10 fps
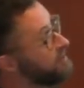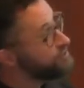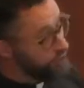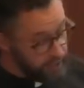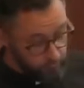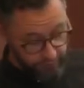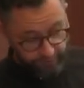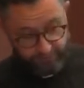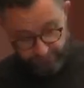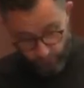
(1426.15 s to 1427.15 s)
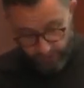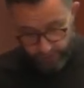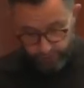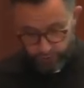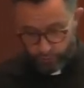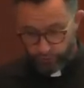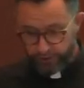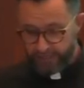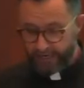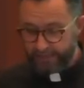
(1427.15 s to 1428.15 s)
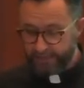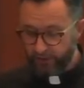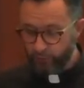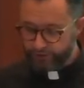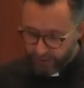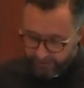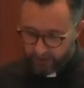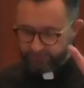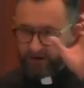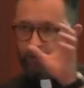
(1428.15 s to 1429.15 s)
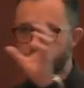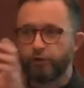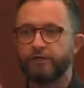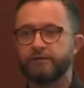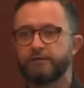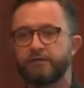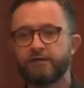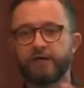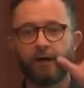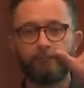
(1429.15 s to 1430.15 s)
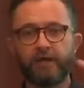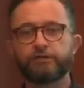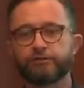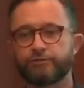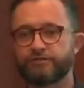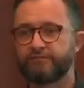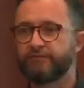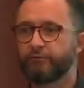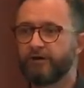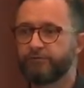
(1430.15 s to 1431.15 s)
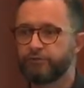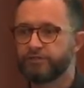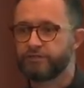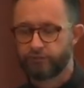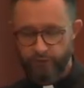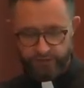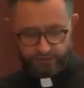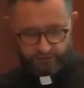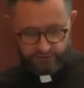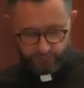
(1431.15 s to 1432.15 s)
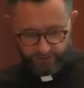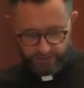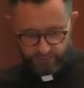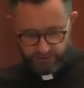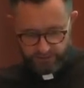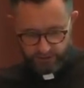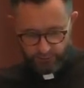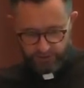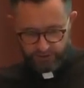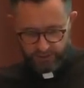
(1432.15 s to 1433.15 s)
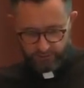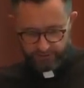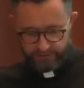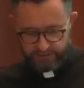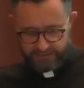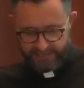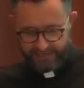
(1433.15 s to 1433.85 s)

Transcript: Starting with of the four countries we're looking at here, which I think are very good uh, pictures of the refugee situation, displacement situation in the Middle East.